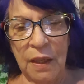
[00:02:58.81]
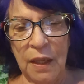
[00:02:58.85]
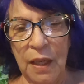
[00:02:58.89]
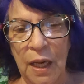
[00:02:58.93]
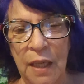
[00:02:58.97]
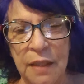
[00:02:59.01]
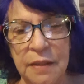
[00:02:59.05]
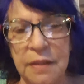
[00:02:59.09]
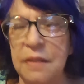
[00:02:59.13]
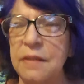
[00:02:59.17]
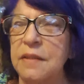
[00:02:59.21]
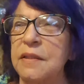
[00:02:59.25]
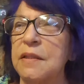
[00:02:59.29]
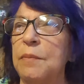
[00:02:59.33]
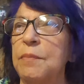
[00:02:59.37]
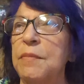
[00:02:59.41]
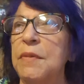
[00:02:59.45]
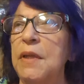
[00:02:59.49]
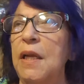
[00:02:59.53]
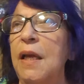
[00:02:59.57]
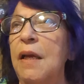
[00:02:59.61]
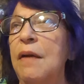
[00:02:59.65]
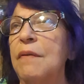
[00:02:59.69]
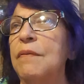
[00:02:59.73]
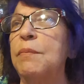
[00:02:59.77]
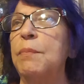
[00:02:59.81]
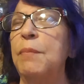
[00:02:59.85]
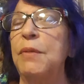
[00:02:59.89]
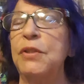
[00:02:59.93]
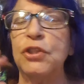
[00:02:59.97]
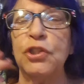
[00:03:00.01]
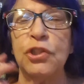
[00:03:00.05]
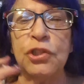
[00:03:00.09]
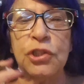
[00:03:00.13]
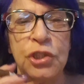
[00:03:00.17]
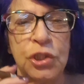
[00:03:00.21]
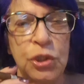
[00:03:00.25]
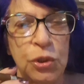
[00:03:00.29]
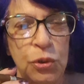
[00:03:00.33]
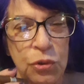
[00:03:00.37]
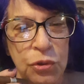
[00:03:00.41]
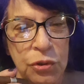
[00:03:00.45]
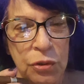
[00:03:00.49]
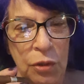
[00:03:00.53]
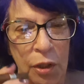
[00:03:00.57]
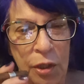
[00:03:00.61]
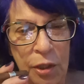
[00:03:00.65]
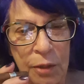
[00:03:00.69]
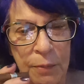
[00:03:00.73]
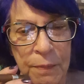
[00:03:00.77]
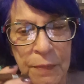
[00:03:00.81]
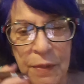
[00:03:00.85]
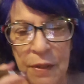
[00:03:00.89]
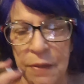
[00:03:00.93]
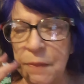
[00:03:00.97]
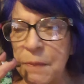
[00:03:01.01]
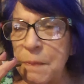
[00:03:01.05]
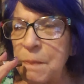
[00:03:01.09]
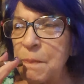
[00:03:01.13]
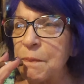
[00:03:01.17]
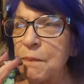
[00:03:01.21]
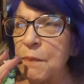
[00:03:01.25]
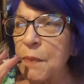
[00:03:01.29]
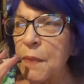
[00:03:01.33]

I did some that have a bunch of shoes on them, and